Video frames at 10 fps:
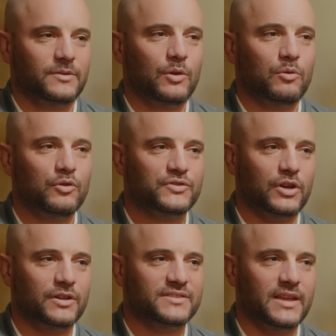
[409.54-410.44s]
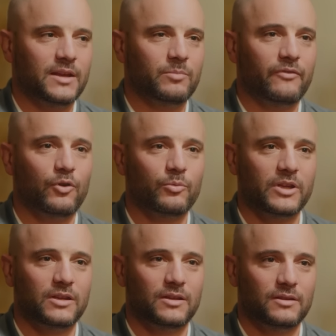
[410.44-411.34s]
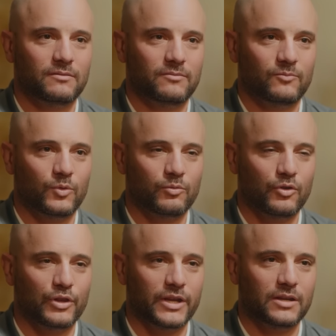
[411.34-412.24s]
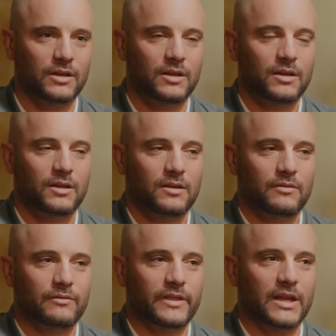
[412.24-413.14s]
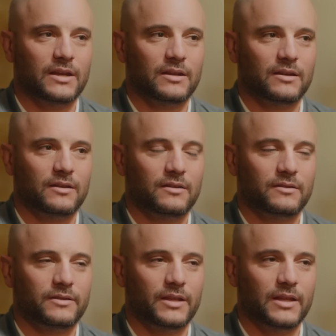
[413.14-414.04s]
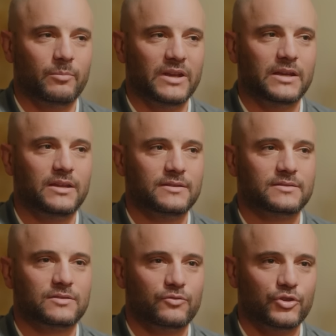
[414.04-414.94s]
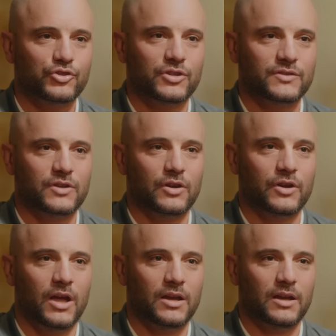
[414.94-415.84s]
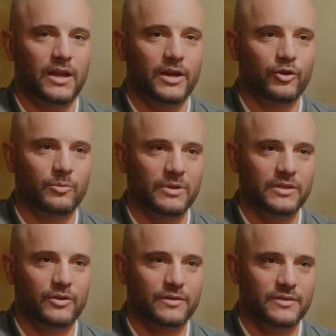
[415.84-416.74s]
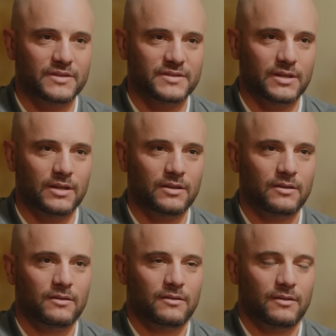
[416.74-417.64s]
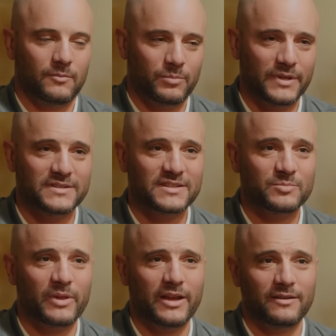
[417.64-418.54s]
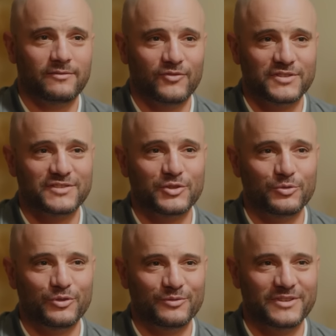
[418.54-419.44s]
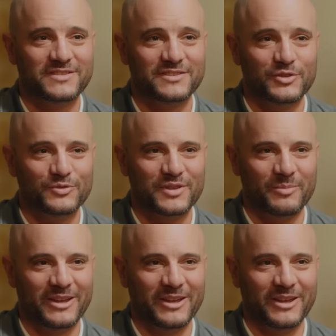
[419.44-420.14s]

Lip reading: You started saying before we were rolling that the Lebanese Christians are not Arab in their ethnicity. Please explain. This is news to